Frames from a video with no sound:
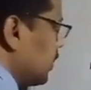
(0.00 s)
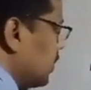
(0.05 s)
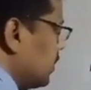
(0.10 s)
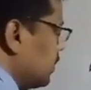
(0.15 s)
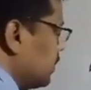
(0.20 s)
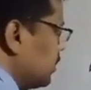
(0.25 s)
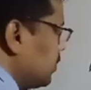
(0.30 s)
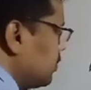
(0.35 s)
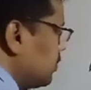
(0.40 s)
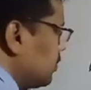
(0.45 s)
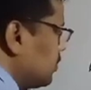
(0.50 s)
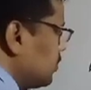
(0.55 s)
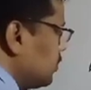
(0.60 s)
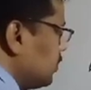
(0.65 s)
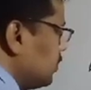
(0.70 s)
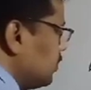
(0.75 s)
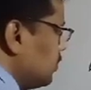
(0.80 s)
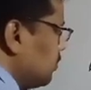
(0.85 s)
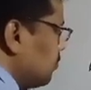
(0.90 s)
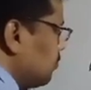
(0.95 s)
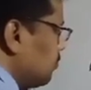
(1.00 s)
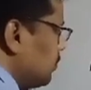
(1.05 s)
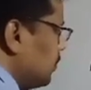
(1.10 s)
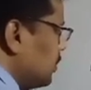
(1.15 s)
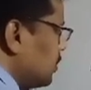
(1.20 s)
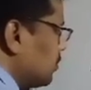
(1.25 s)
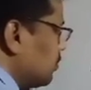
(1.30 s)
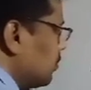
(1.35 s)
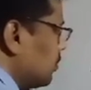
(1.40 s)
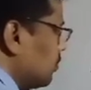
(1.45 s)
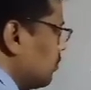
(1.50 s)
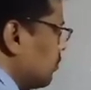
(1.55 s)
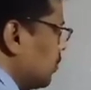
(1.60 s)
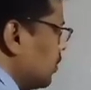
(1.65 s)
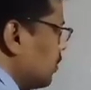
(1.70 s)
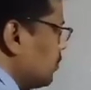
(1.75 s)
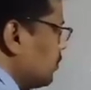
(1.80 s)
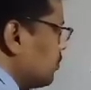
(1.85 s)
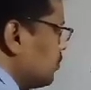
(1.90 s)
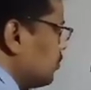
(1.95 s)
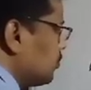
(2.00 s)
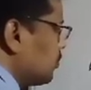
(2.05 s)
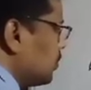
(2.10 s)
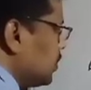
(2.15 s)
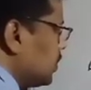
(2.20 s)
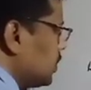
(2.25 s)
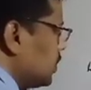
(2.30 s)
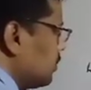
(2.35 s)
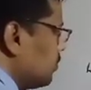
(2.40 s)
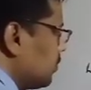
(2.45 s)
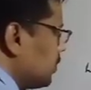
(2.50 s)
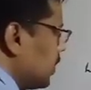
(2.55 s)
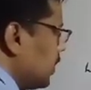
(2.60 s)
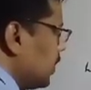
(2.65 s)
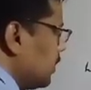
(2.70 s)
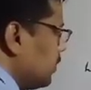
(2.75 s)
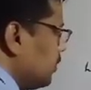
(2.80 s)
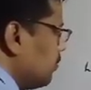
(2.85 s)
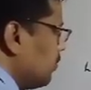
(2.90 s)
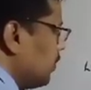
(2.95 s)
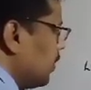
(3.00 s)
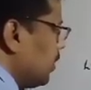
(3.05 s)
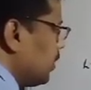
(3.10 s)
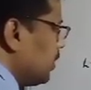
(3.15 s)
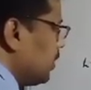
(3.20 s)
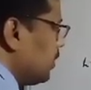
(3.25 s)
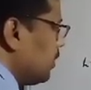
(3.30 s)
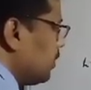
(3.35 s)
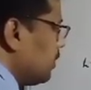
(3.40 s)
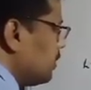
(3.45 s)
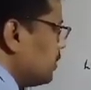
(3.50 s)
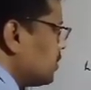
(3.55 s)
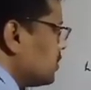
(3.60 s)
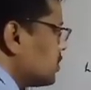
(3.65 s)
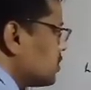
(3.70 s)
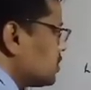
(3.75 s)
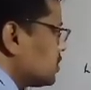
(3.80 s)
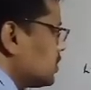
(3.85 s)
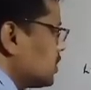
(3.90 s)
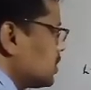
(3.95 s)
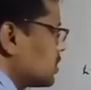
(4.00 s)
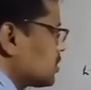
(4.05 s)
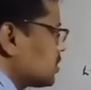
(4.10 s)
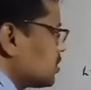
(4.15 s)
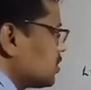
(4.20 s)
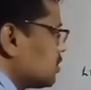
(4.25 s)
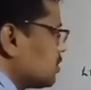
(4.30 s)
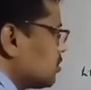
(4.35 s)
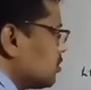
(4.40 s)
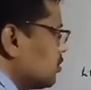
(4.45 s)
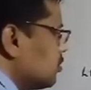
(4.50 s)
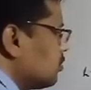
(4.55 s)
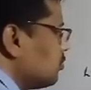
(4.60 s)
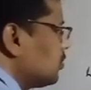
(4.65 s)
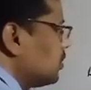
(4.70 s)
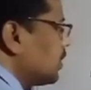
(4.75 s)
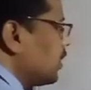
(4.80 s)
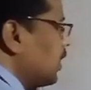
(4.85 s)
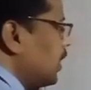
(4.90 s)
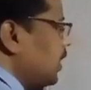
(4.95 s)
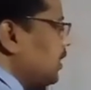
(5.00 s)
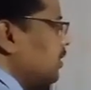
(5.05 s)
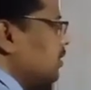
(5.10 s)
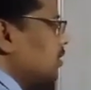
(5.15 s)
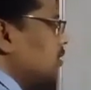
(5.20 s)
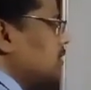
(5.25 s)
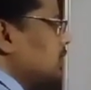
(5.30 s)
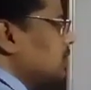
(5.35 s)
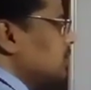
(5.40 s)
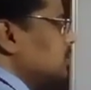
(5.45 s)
write here as 1 upon 2 multiplied by 6. So you will get